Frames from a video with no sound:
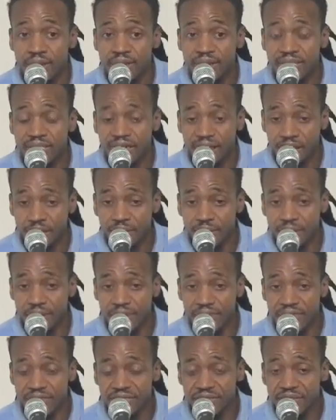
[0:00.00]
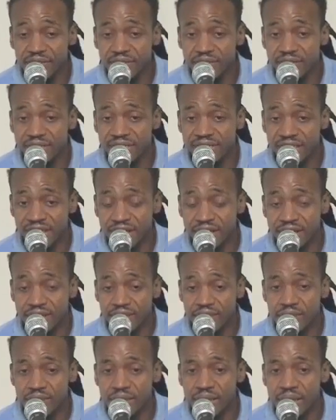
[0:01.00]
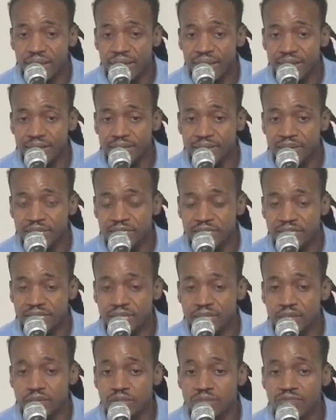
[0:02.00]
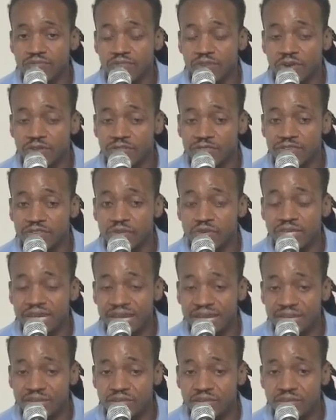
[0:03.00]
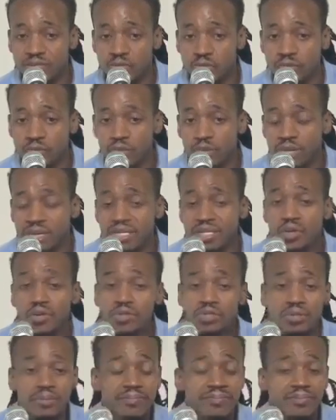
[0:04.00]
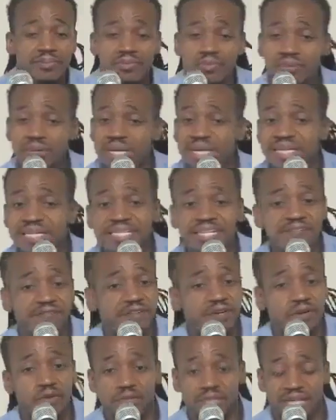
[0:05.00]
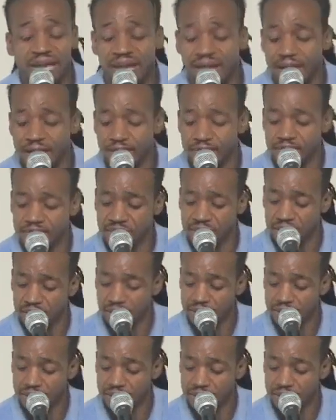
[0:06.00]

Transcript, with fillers: childbirth, child, eh, uh, and especially those first few days with newborn, those are pretty difficult times.